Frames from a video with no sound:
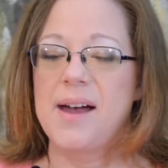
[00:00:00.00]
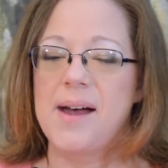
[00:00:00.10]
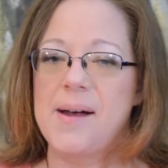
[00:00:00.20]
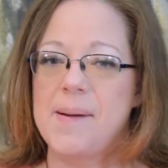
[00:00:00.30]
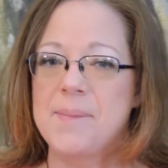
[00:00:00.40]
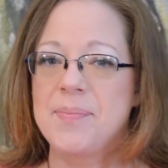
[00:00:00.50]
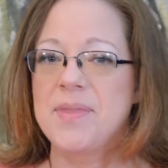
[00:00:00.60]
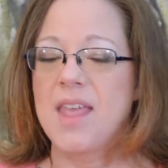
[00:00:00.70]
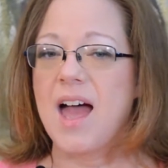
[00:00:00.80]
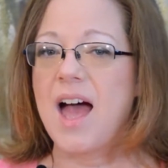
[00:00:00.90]

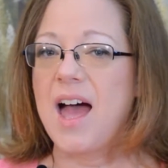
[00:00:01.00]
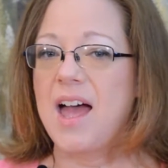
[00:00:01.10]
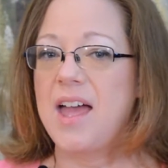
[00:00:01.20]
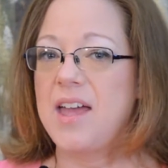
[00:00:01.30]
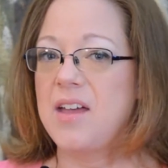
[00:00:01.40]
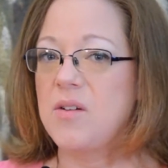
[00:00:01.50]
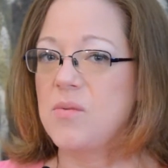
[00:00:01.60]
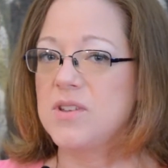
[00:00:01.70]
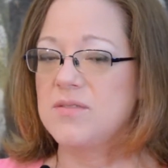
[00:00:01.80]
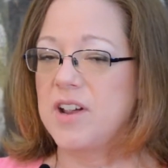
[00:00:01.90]
I
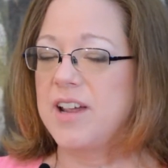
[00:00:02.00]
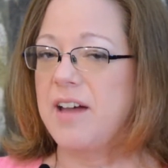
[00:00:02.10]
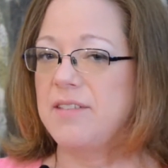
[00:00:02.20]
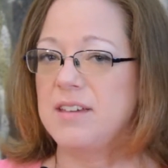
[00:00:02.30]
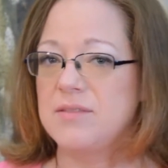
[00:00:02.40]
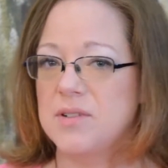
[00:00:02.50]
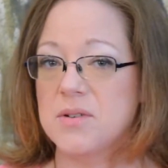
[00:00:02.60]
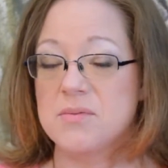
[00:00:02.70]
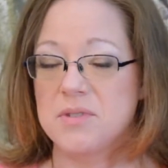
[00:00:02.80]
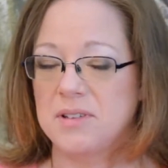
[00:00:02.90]
was very heavy
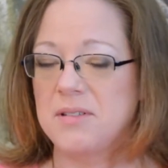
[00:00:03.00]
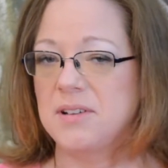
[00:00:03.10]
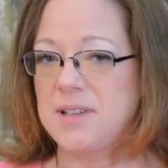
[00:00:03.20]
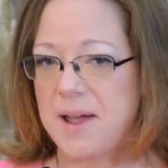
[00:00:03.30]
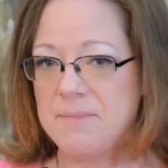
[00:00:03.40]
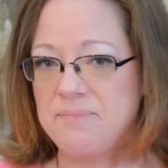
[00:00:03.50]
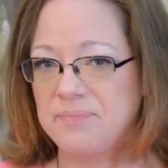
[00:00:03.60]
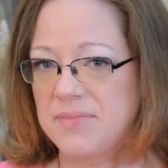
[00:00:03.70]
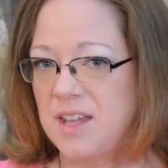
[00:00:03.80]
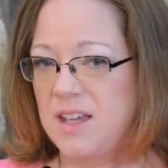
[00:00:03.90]
for a really long time.
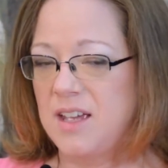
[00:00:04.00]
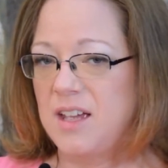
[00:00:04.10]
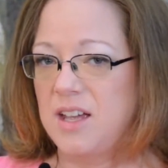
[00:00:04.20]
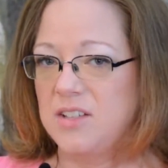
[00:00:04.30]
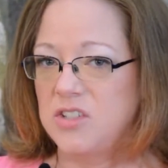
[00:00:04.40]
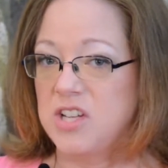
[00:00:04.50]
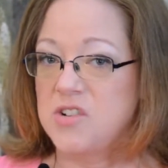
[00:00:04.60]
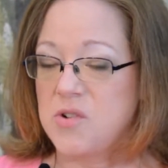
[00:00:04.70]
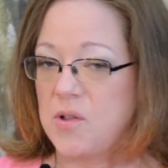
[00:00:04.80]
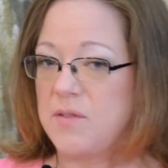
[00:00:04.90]
Took
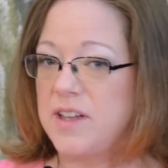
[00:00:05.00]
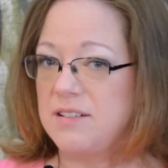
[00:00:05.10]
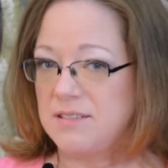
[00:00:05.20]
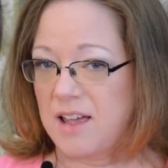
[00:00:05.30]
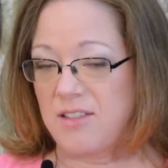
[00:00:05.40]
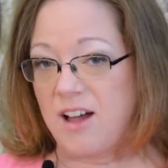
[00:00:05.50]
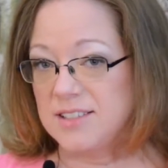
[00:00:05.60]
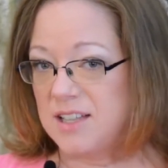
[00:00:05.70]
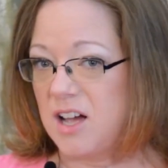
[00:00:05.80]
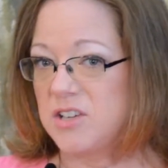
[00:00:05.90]
control of it and I
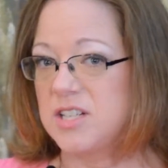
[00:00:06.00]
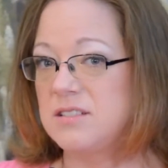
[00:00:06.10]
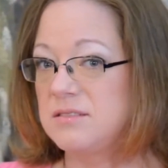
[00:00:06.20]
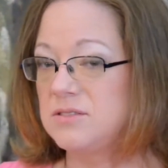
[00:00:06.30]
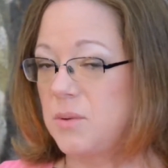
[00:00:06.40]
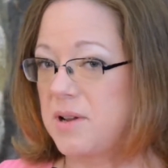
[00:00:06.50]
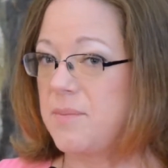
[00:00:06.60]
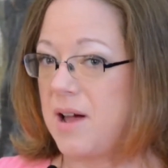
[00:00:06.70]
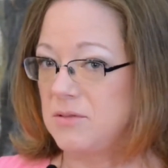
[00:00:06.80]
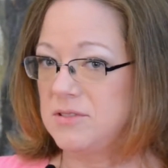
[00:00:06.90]
lost 120
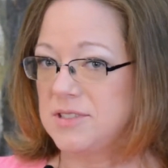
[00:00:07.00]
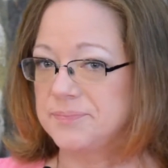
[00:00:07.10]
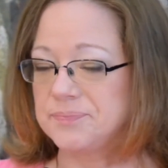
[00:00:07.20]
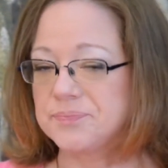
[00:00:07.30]
pounds.